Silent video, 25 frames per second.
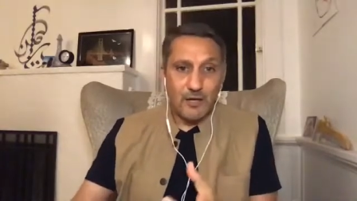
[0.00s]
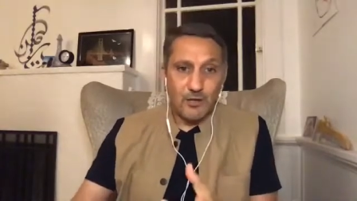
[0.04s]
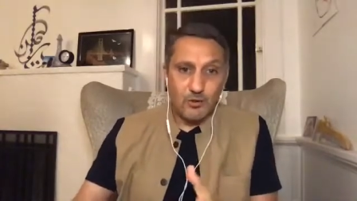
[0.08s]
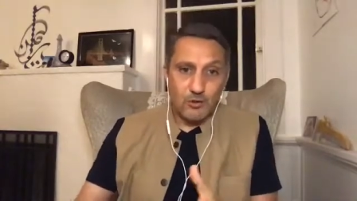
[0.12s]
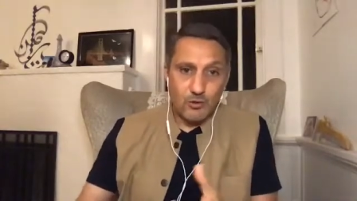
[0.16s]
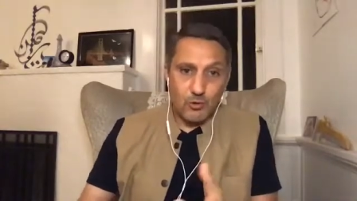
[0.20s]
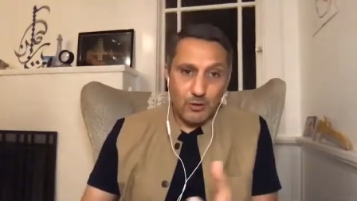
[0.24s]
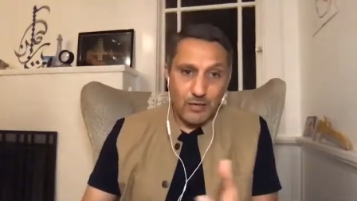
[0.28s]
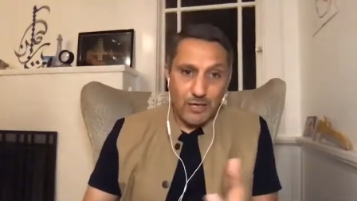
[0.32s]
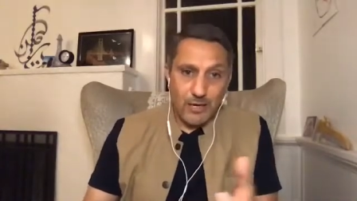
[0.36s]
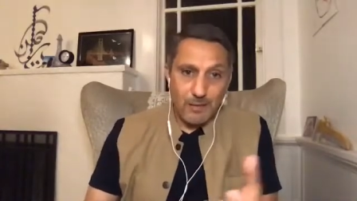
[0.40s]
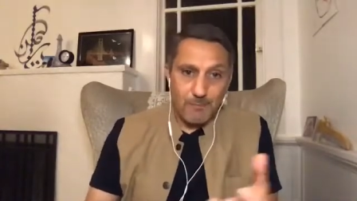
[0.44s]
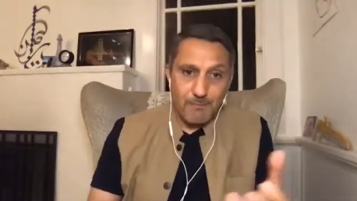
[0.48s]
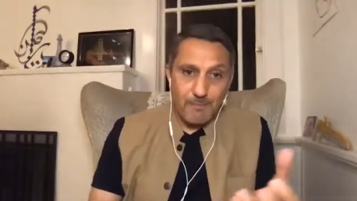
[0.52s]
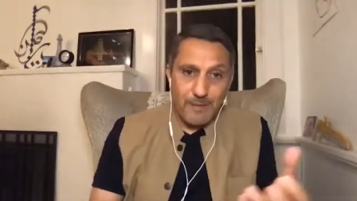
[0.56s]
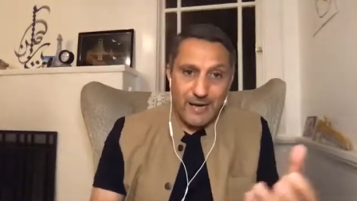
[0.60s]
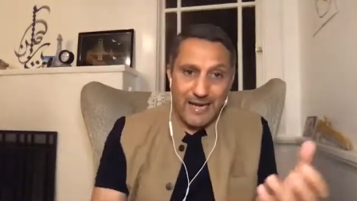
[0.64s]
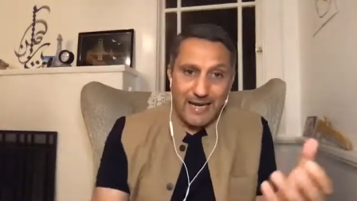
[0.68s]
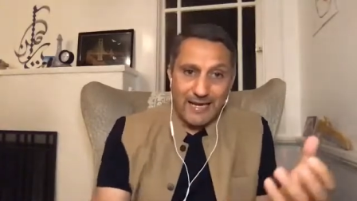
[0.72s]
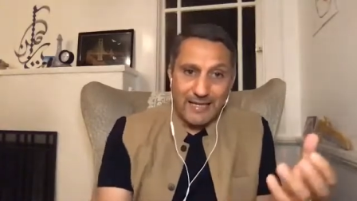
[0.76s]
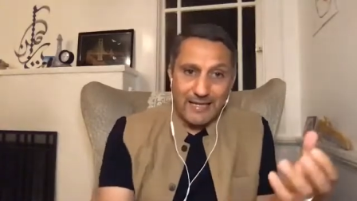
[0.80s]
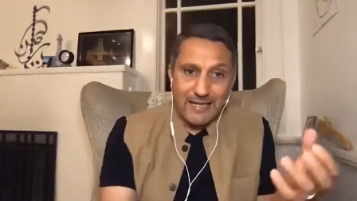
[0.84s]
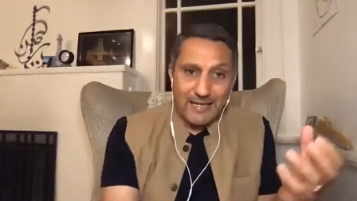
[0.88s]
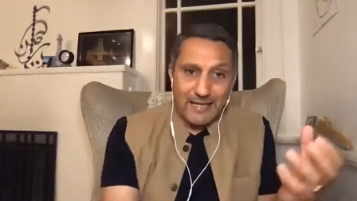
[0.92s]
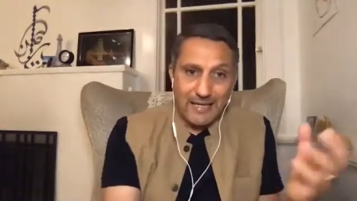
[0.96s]
to come
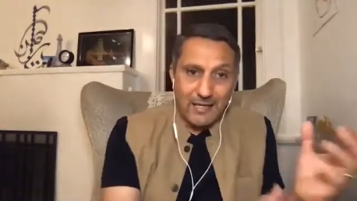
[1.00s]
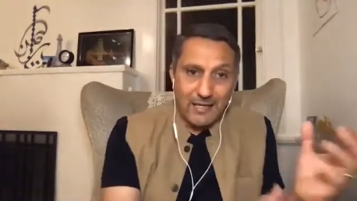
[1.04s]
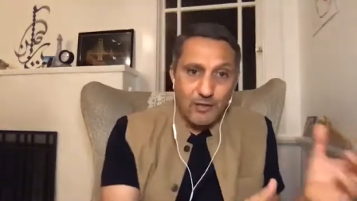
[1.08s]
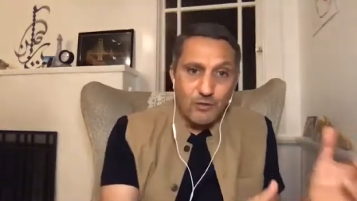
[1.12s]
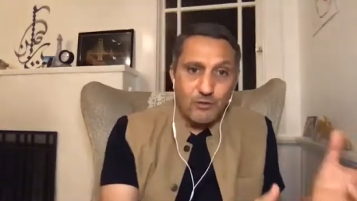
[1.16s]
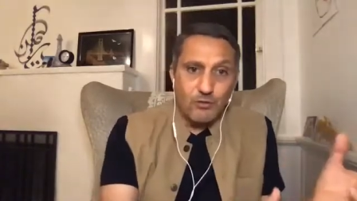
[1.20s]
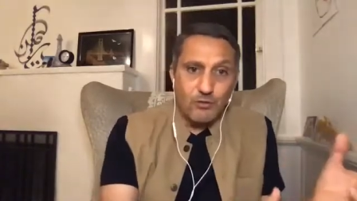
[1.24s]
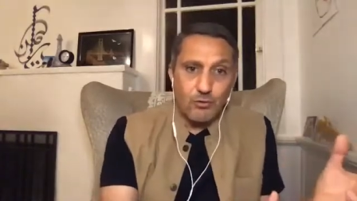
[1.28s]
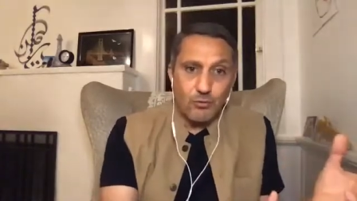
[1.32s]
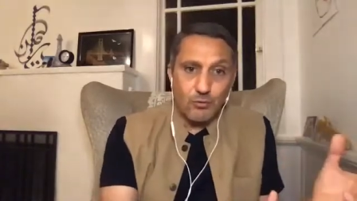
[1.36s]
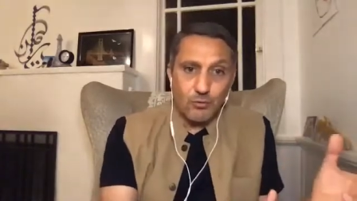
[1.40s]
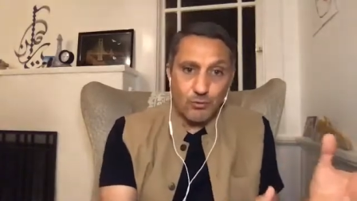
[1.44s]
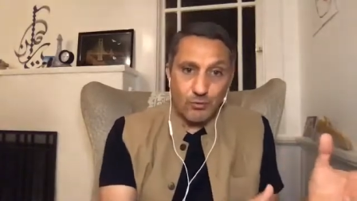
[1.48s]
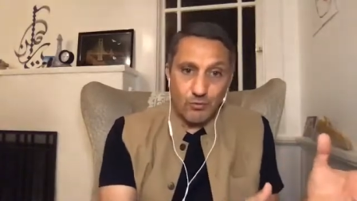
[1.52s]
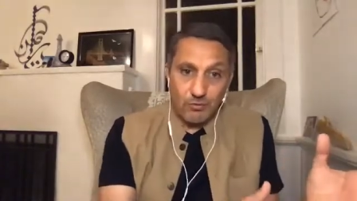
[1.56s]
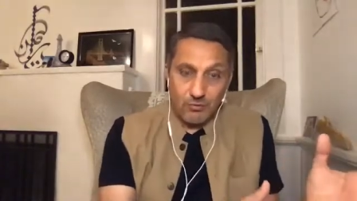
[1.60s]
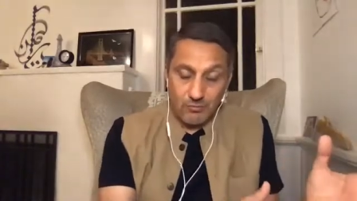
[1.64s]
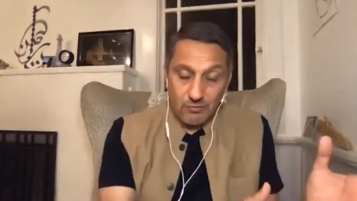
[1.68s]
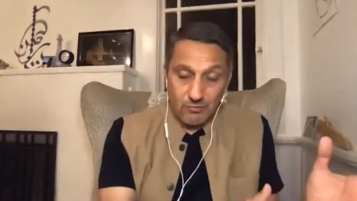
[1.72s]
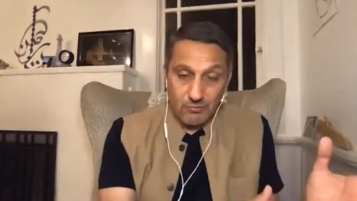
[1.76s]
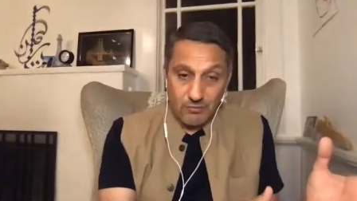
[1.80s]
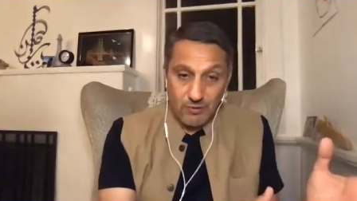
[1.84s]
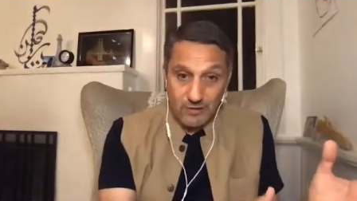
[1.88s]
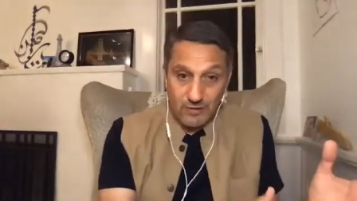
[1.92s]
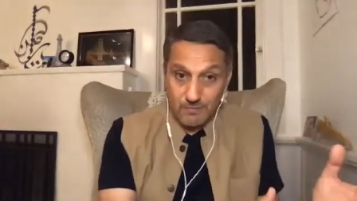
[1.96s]
back into
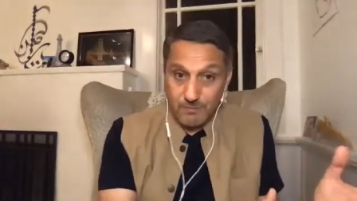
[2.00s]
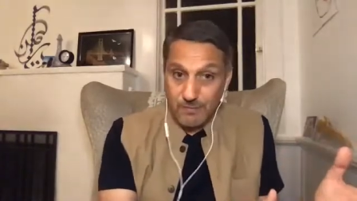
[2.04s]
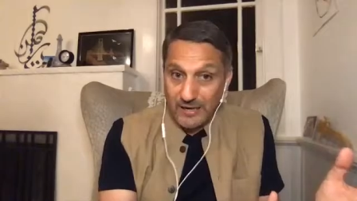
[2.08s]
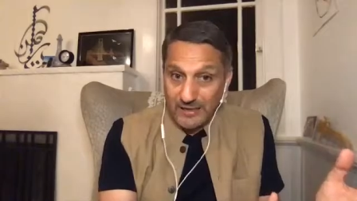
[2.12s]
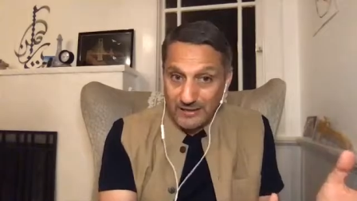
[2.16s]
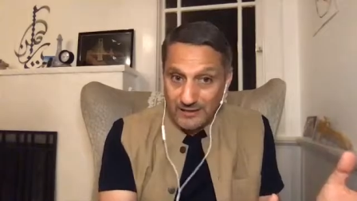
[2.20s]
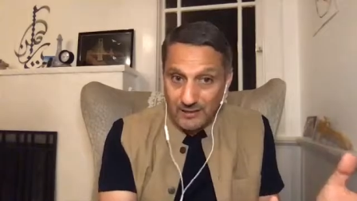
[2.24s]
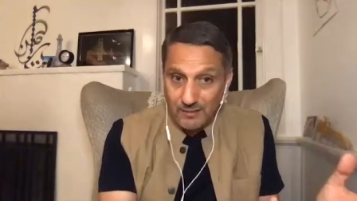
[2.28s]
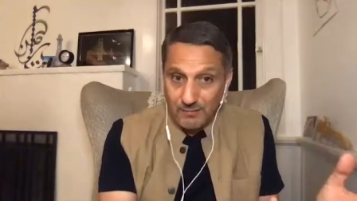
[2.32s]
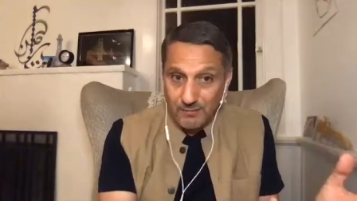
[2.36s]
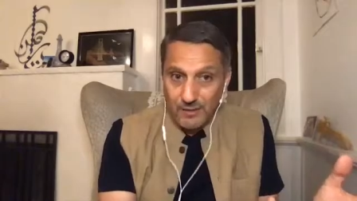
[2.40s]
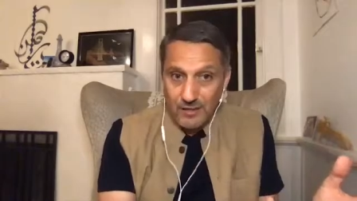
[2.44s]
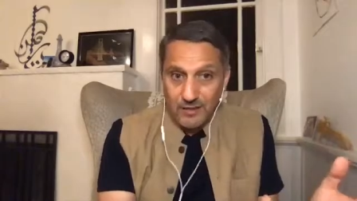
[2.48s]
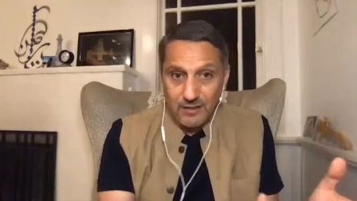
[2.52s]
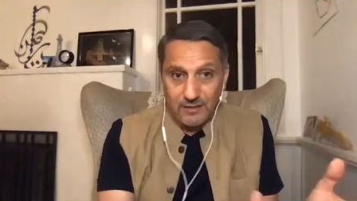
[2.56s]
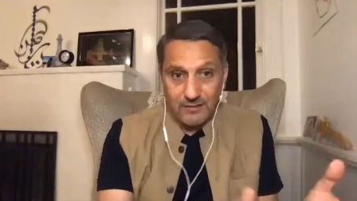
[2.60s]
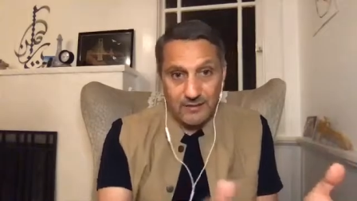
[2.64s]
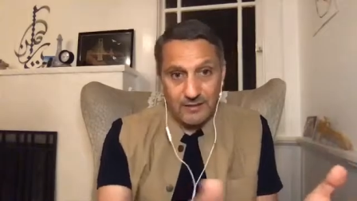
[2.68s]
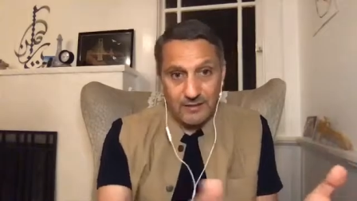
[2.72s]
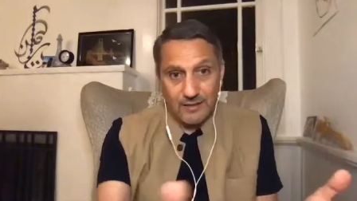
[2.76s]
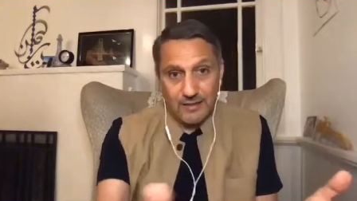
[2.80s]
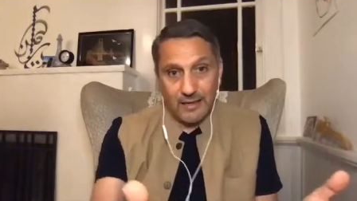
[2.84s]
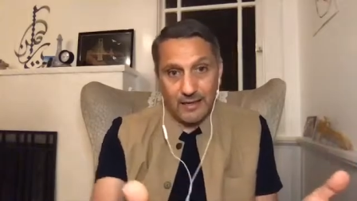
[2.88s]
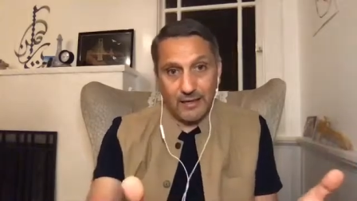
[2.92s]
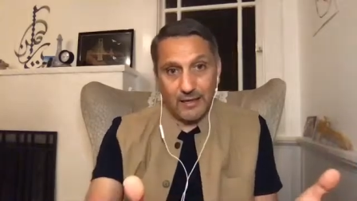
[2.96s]

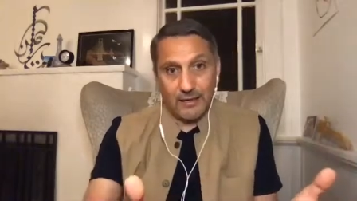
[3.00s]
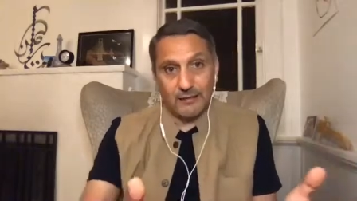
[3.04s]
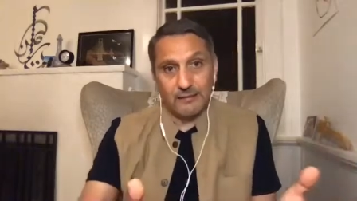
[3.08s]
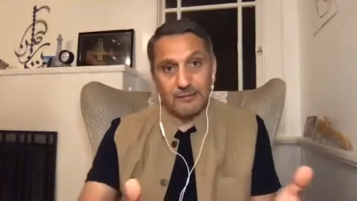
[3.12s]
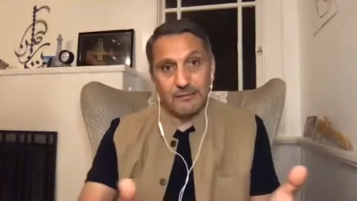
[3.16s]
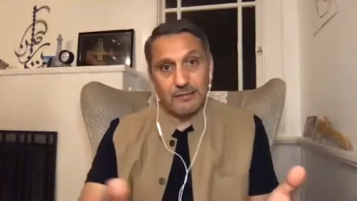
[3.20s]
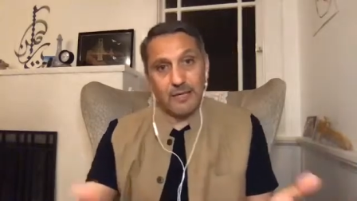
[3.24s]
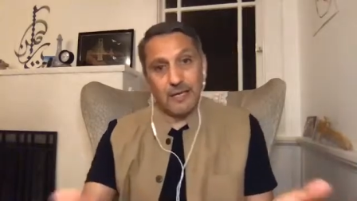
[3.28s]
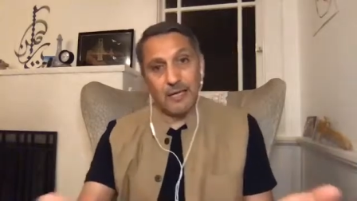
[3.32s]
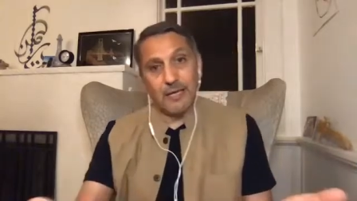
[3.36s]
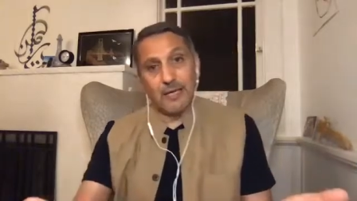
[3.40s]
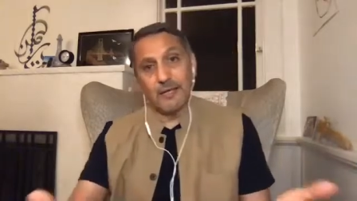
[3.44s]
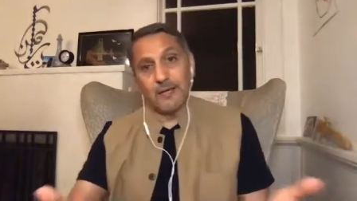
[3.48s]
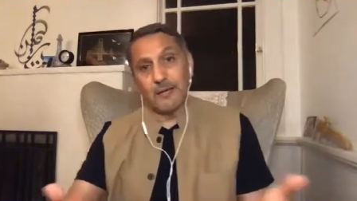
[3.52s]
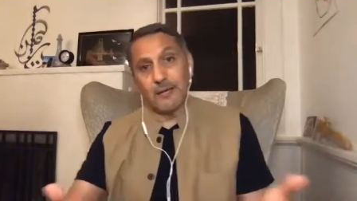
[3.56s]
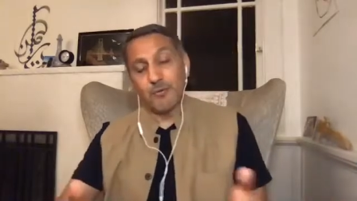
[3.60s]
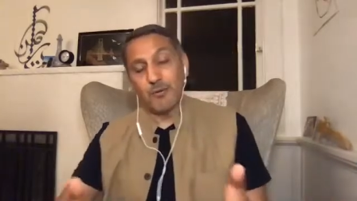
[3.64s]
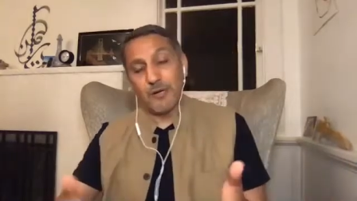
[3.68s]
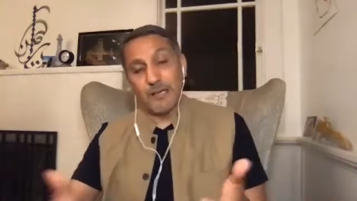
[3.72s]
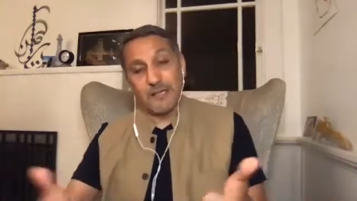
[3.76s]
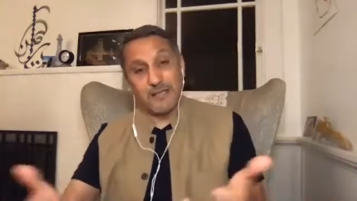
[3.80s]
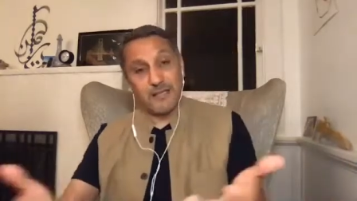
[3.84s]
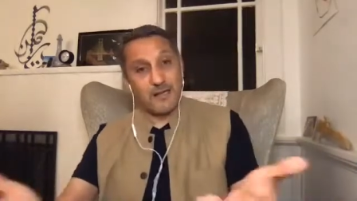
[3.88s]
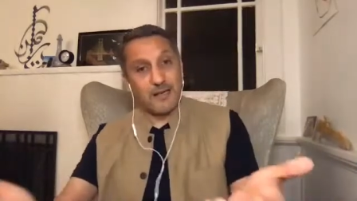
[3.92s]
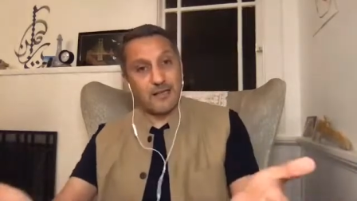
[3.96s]
respectability. And the
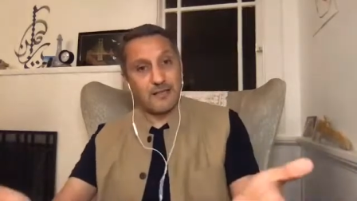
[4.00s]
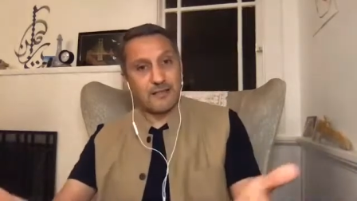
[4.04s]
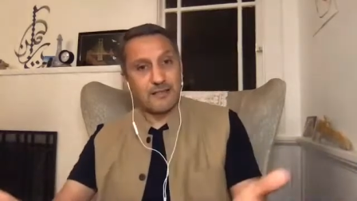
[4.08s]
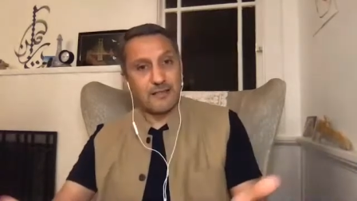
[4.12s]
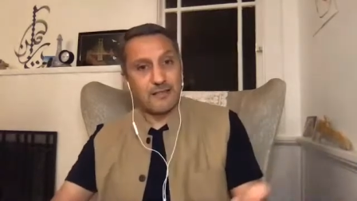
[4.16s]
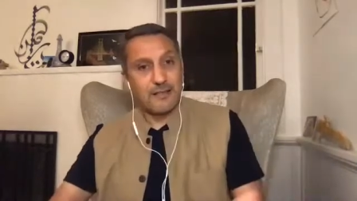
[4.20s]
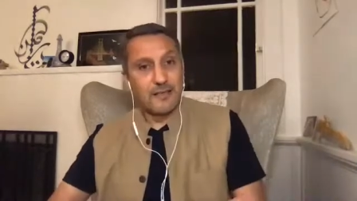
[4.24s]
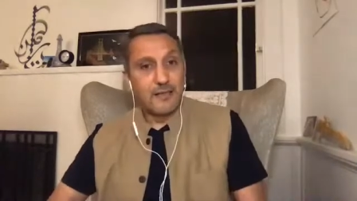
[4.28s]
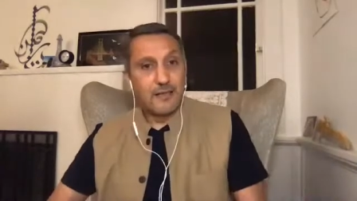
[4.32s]
president